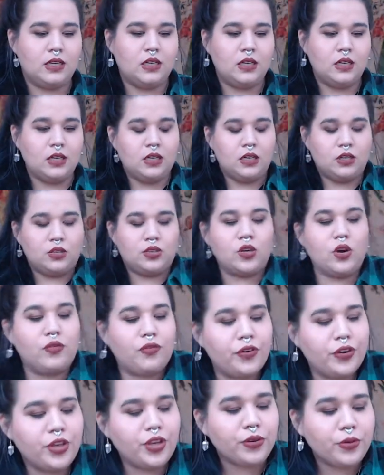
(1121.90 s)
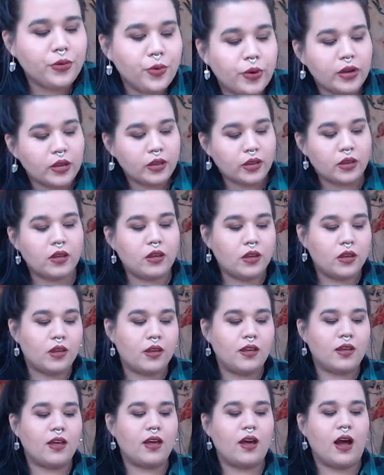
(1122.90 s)
So for you,
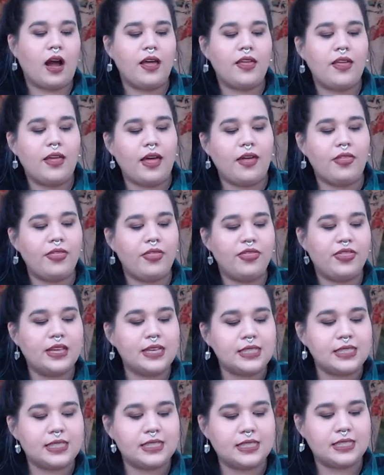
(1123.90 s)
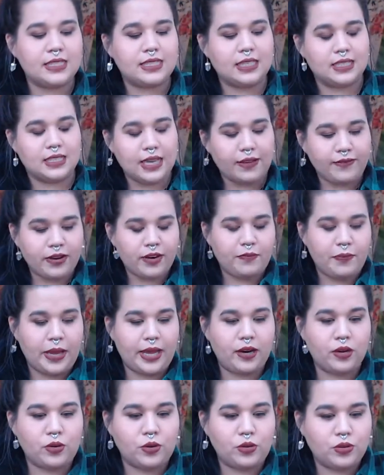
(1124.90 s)
this is the 7 of
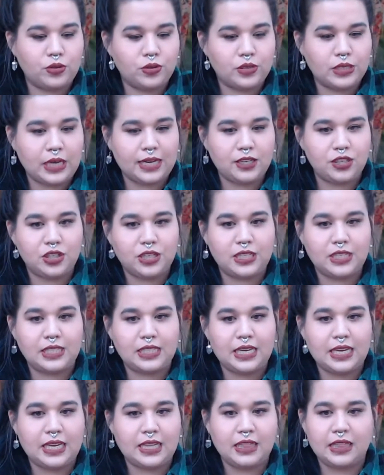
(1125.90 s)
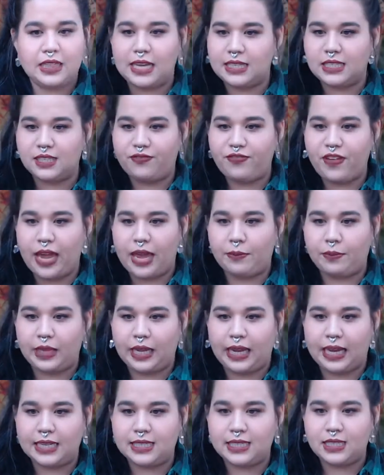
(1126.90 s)
Pentacles. As you can see, it's
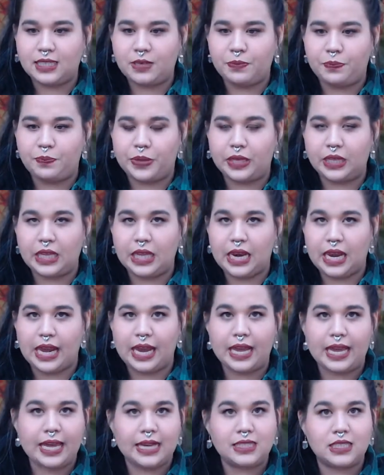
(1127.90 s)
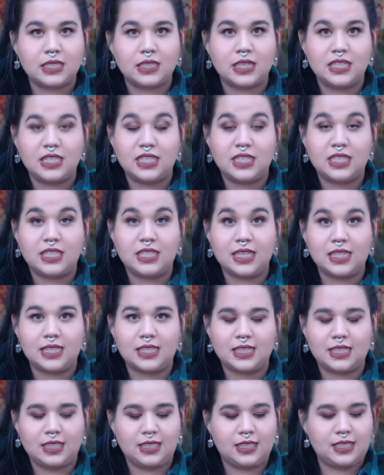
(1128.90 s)
family, it's stability, it's
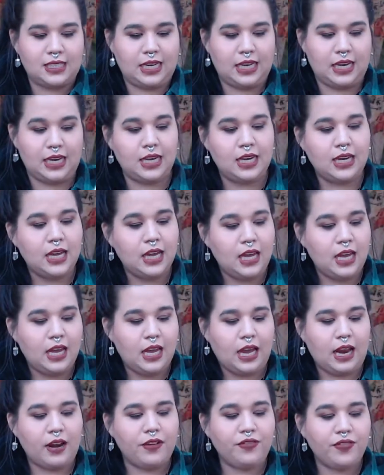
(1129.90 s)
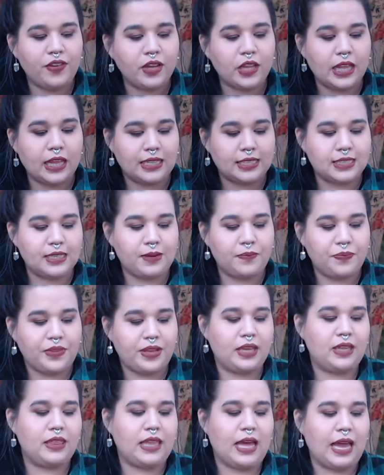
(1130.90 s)
consistency. And I feel it's
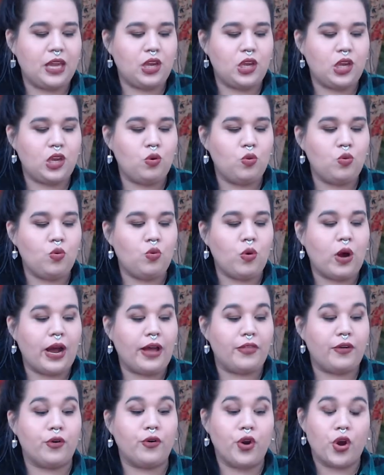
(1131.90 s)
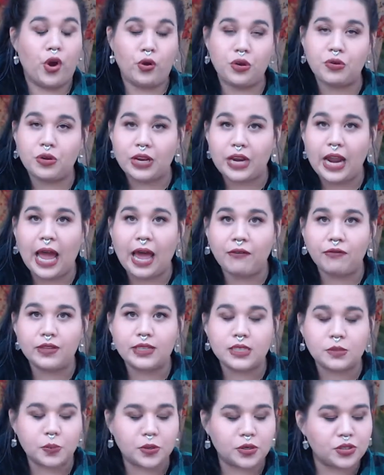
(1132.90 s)
something that you either know you can have with
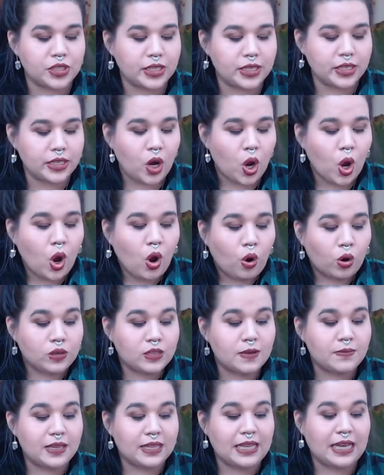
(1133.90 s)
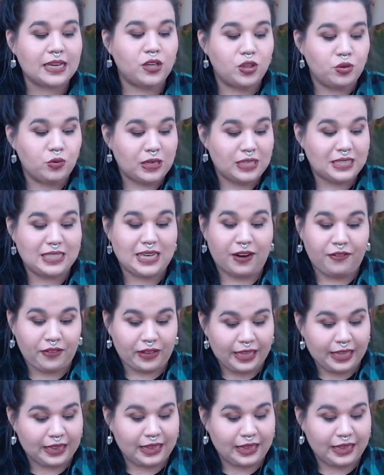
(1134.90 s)
this person, or something that is definitely